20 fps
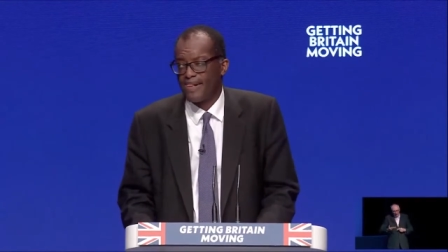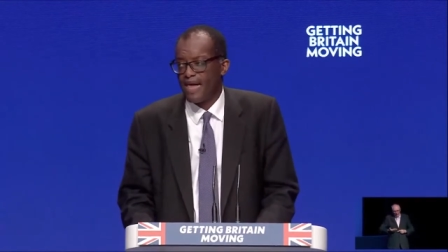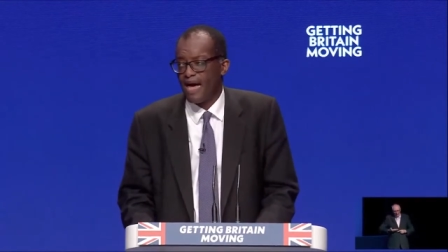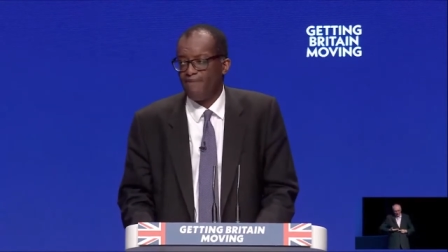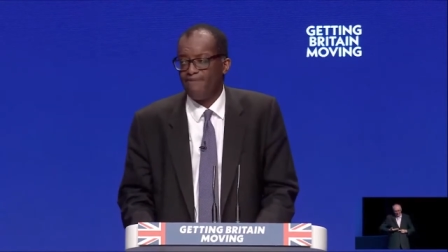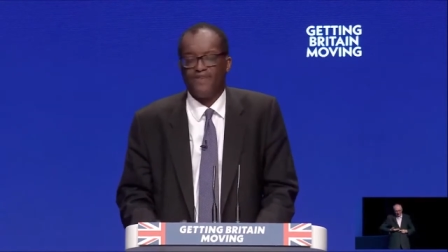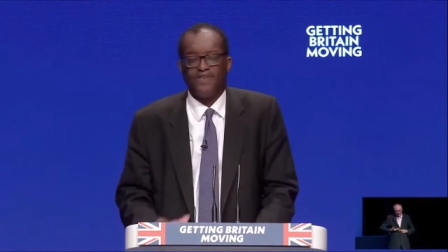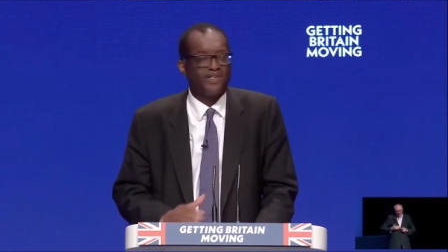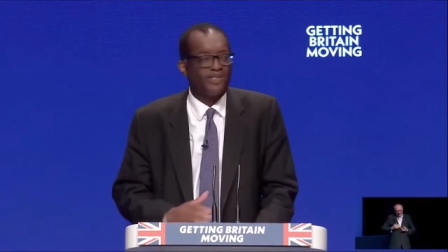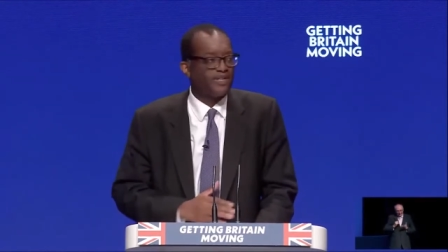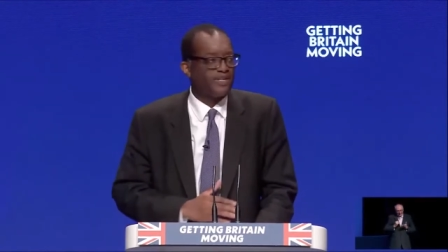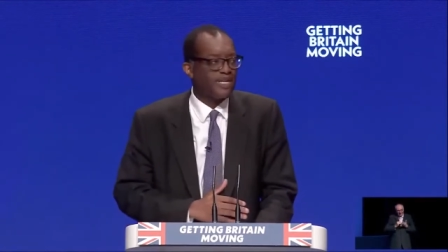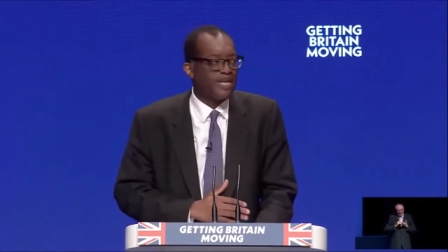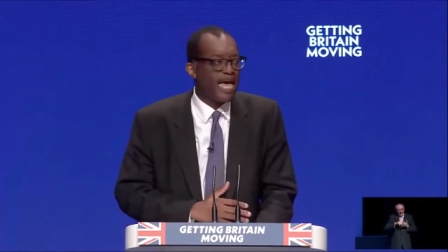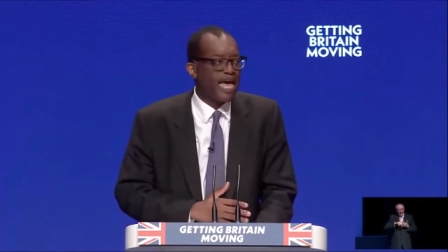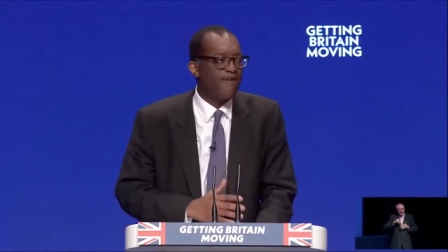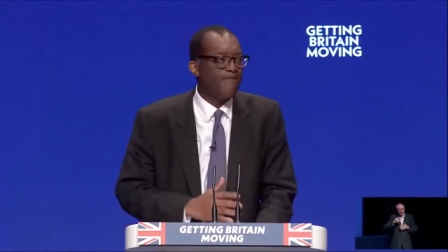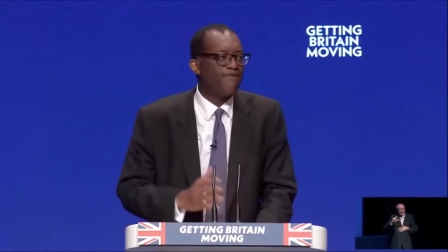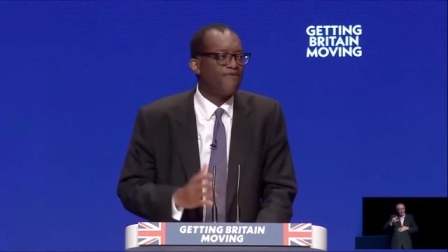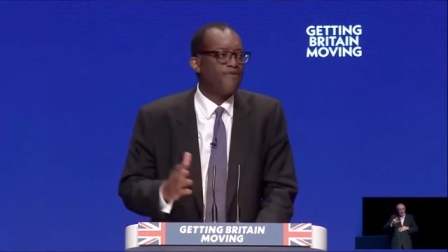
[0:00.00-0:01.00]
I
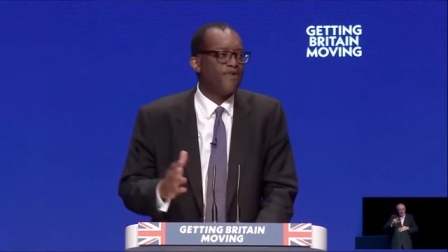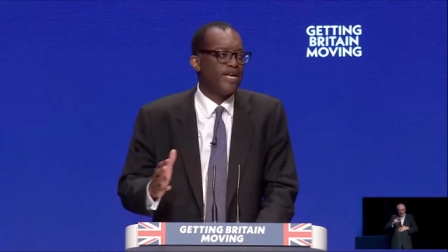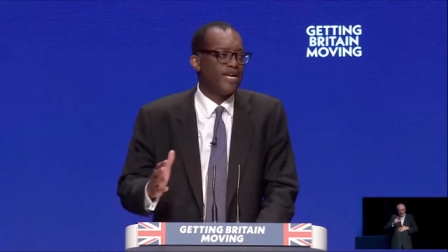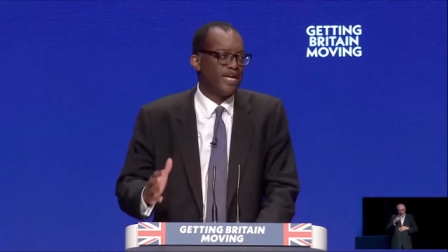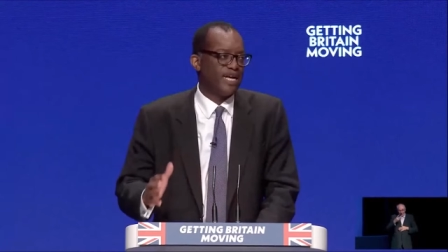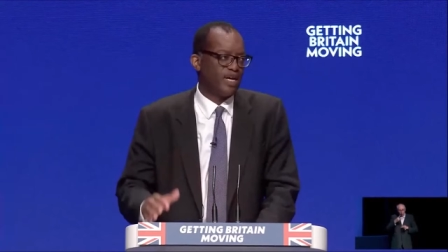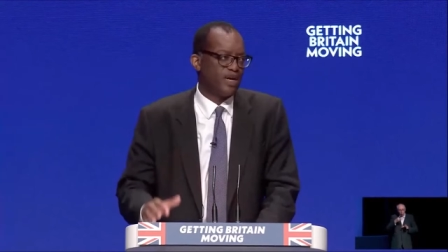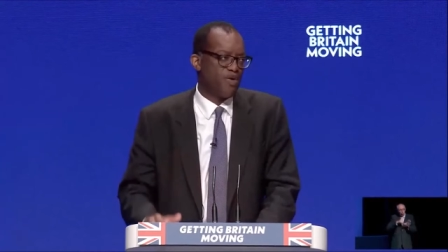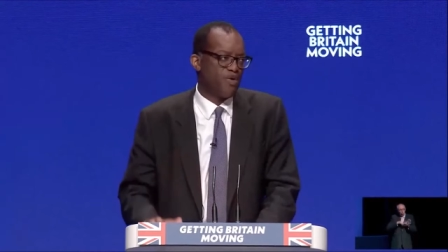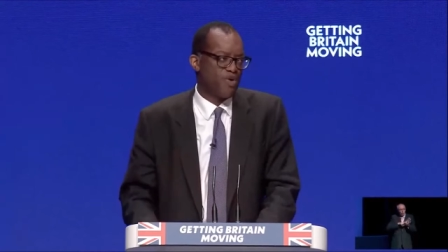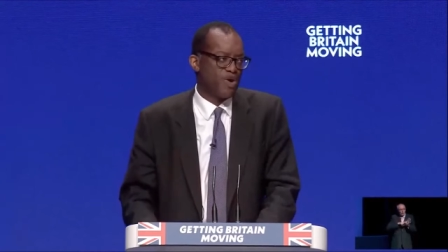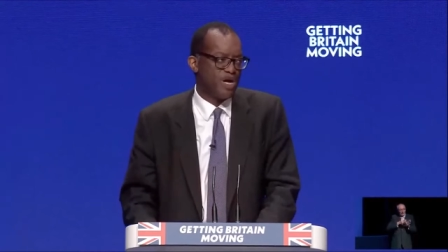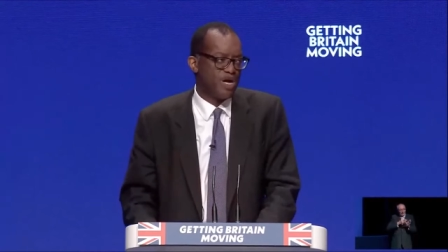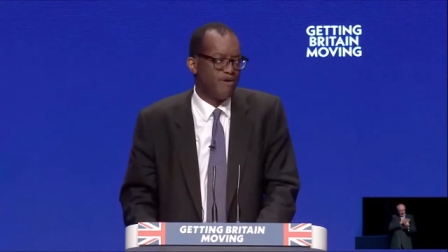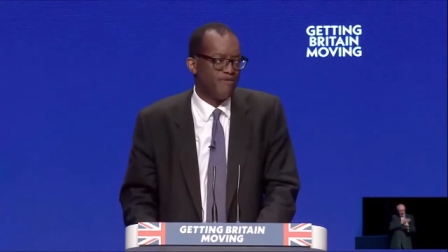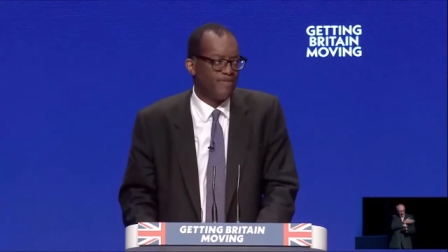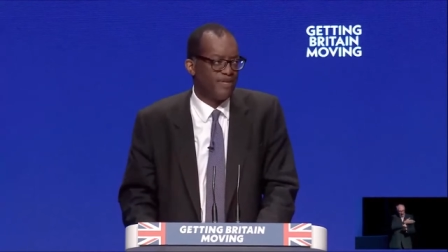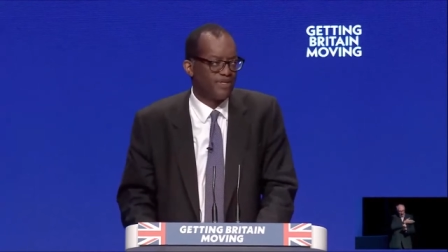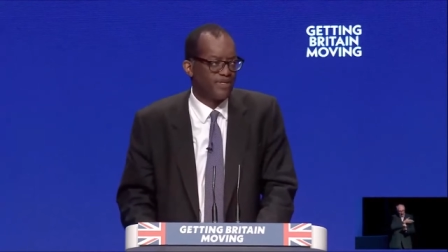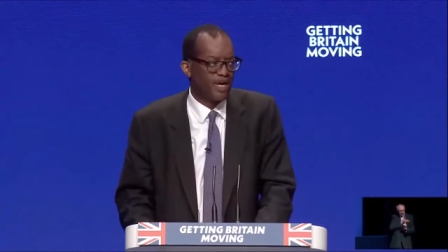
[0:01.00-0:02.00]
visited every corner
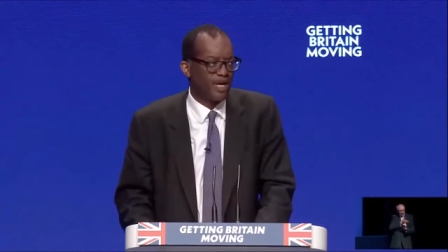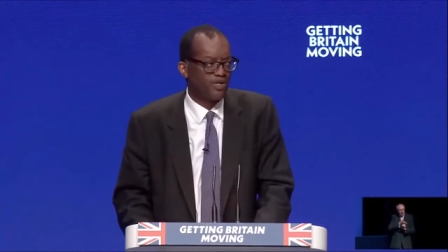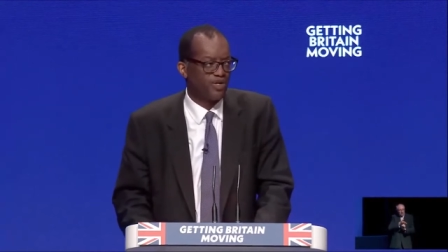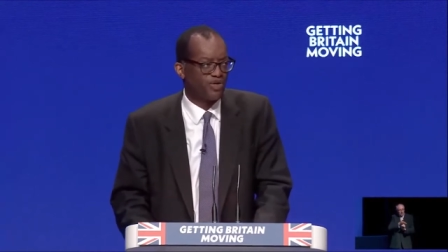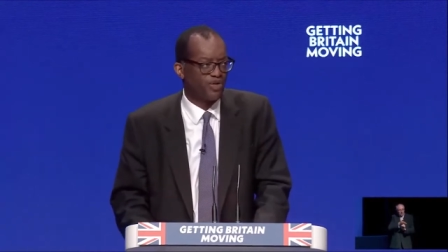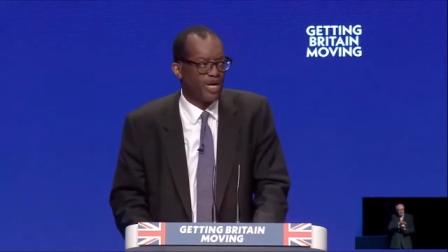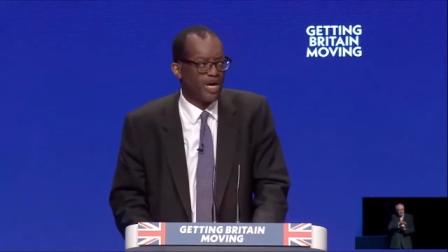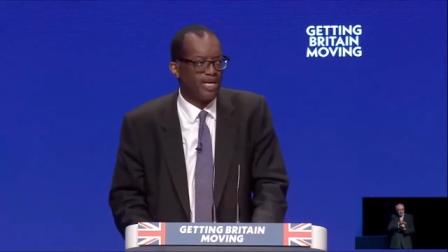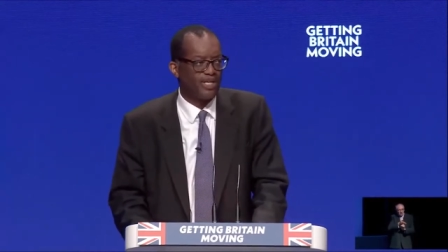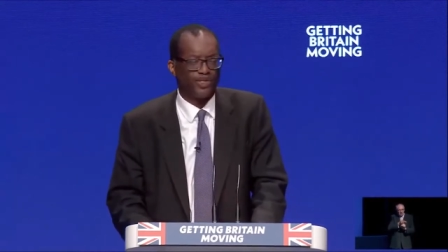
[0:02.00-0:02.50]
of this country.